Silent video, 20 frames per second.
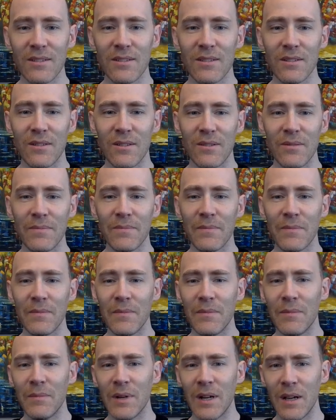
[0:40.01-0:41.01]
So,
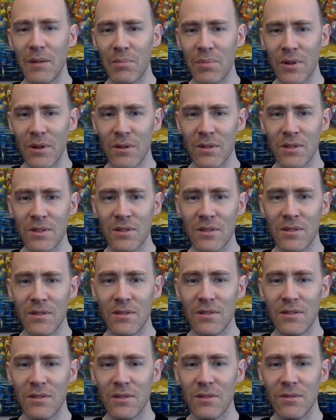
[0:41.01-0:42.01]
my
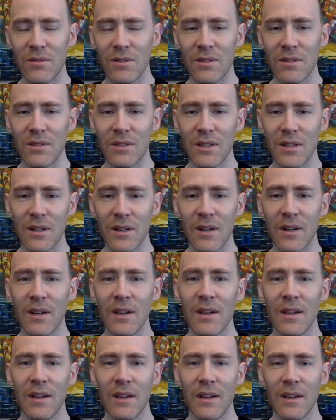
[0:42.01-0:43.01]
approach to this year
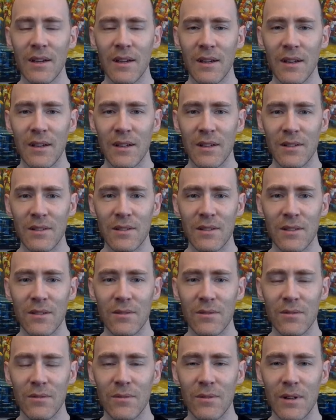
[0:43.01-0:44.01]
is
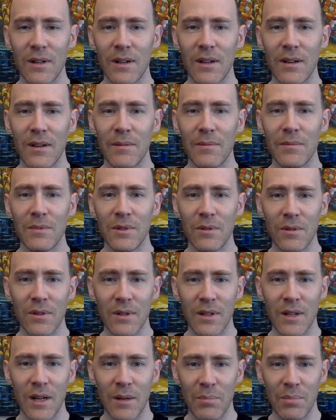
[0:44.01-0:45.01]
to um, do
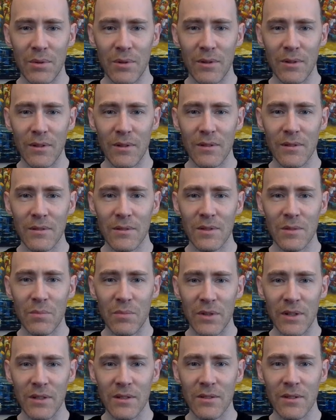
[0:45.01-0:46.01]
a couple
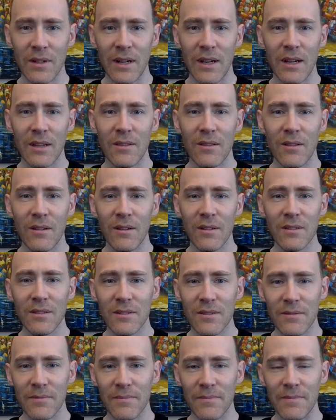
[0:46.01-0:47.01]
sprint triathlons,